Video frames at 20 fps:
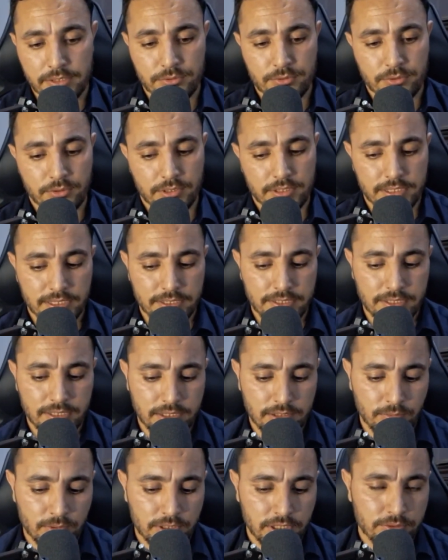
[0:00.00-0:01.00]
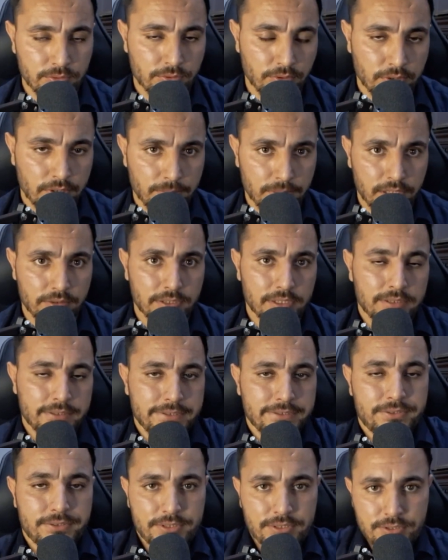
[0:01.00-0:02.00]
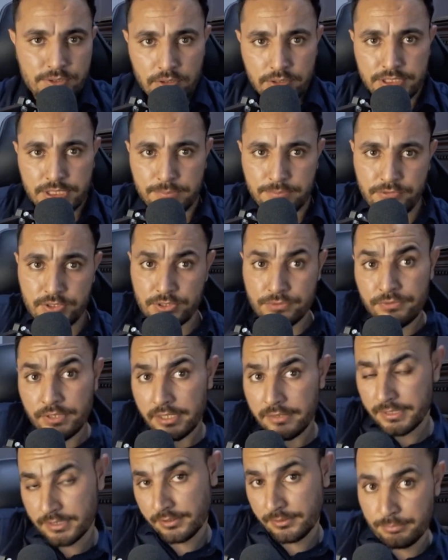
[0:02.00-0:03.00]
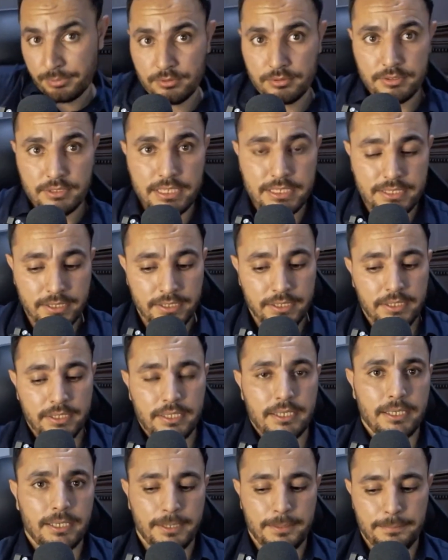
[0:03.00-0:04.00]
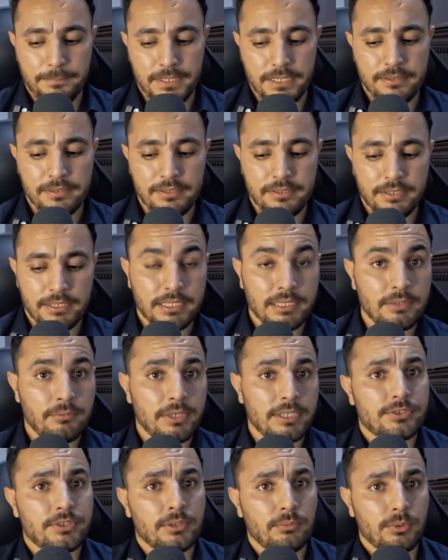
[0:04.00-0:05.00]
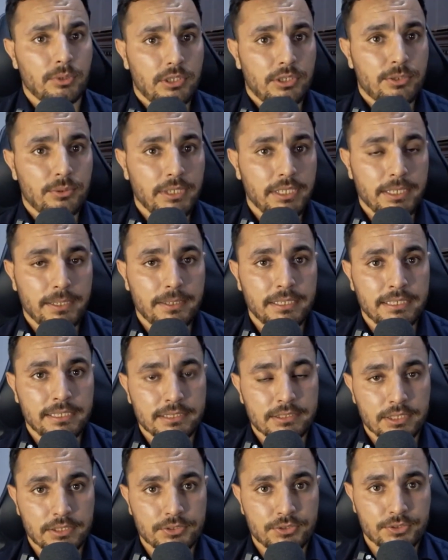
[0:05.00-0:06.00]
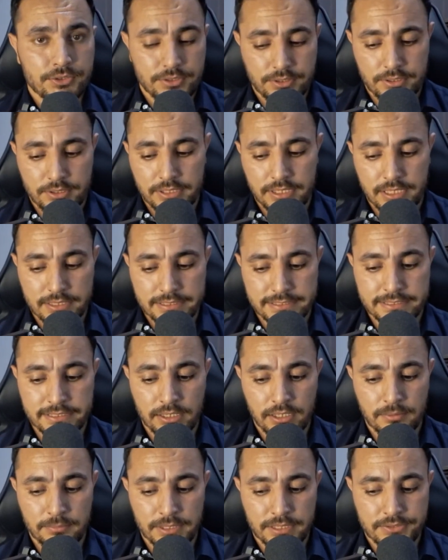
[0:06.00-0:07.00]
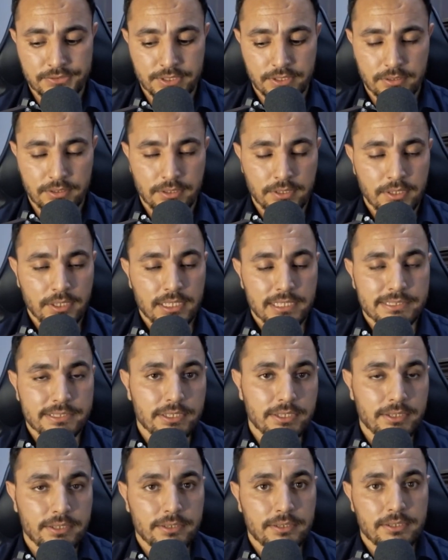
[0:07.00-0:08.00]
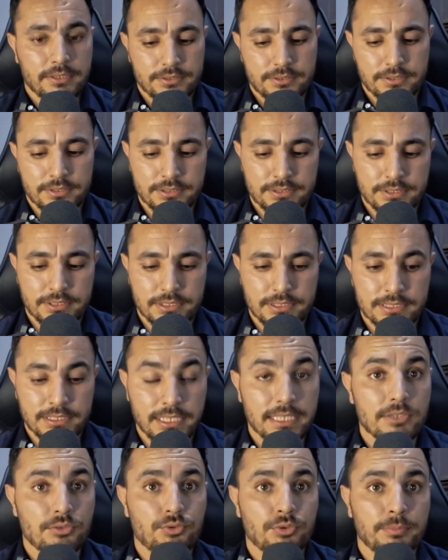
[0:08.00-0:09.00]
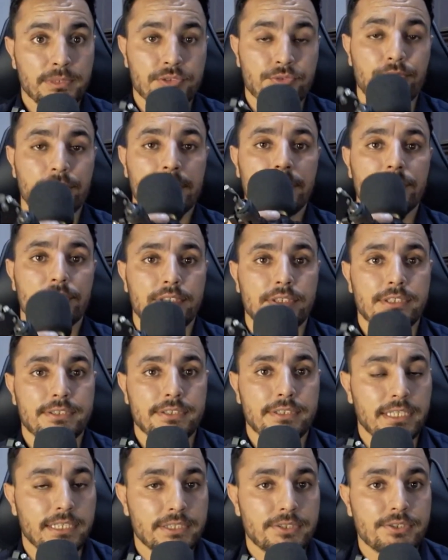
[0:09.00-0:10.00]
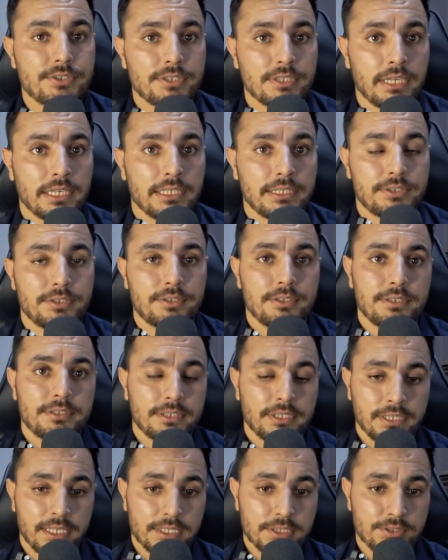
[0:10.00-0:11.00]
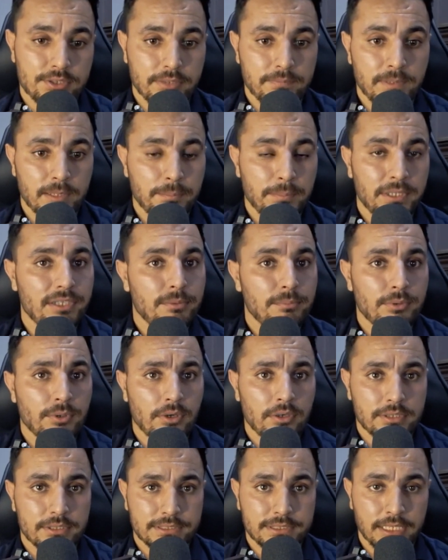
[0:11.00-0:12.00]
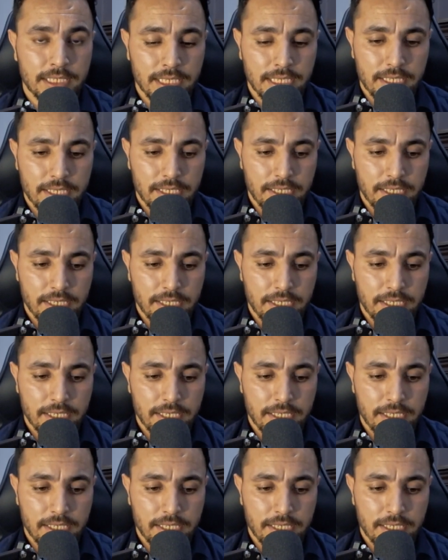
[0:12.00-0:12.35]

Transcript: to talk about this concept, which is very, very important. Like, in the Western world today, it is considered that Islam is an extremist religion. It is against science. It is against development and progress.